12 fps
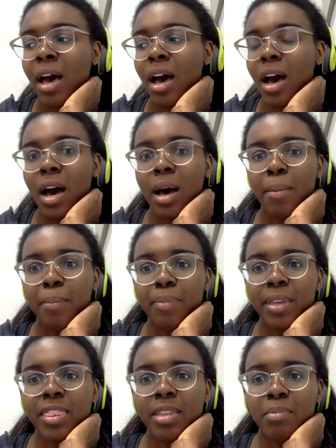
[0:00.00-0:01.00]

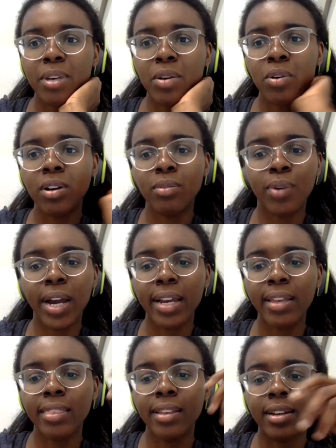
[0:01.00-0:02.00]
the or write
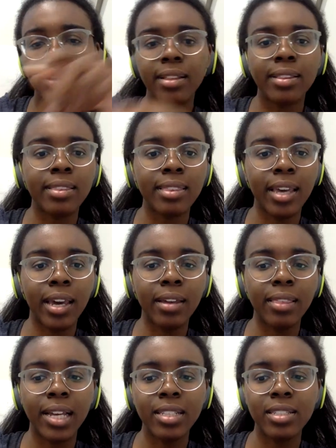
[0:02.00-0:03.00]
in the thing
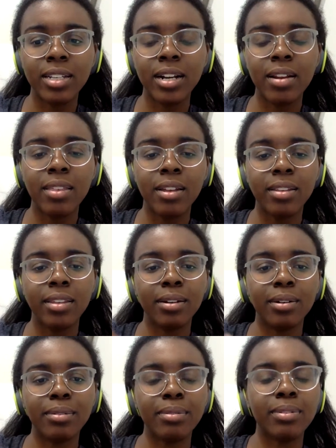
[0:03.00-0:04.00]
that's there, the
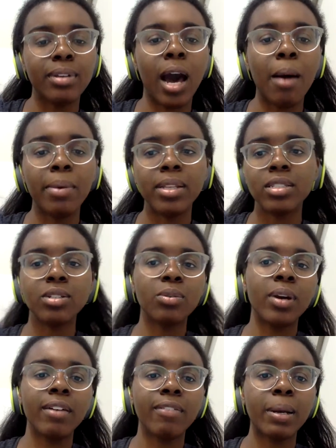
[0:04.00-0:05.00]
little comments or
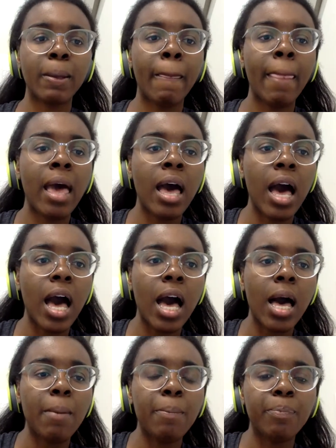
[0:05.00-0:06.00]
whatever.
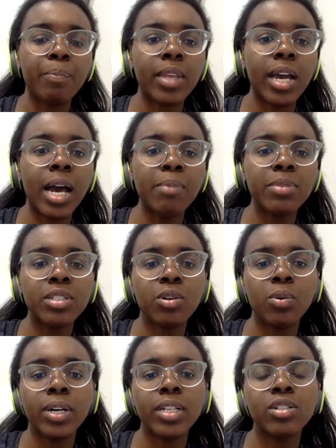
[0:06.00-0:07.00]
I'm just
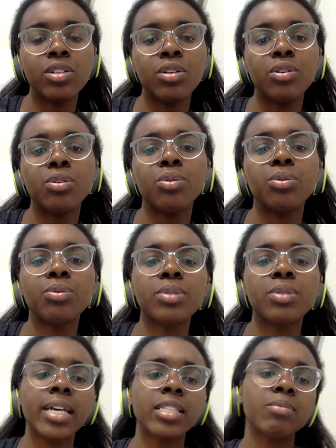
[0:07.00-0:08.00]
going to
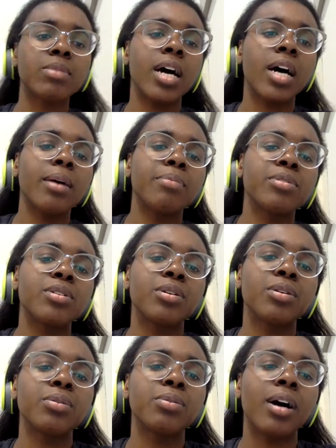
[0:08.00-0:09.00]
take some time
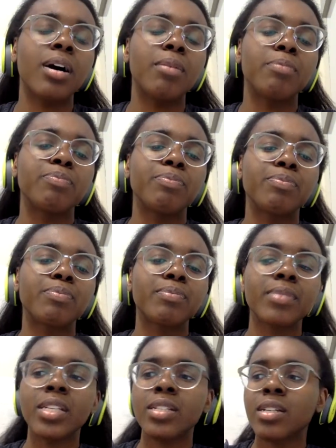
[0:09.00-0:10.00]
to
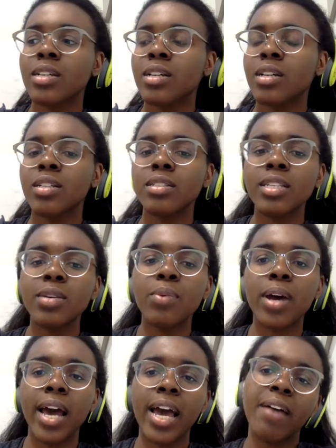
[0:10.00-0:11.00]
see
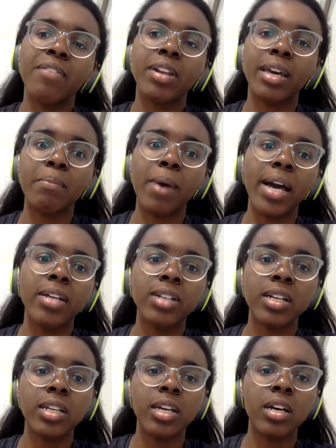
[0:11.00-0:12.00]
what I have on like my
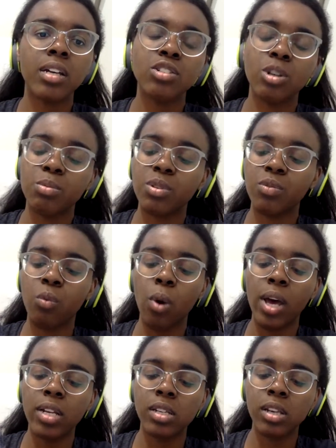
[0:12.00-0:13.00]
agenda in terms of
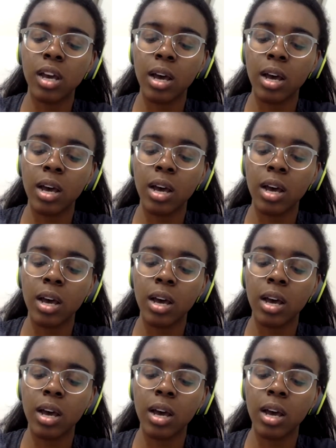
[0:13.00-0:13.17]
what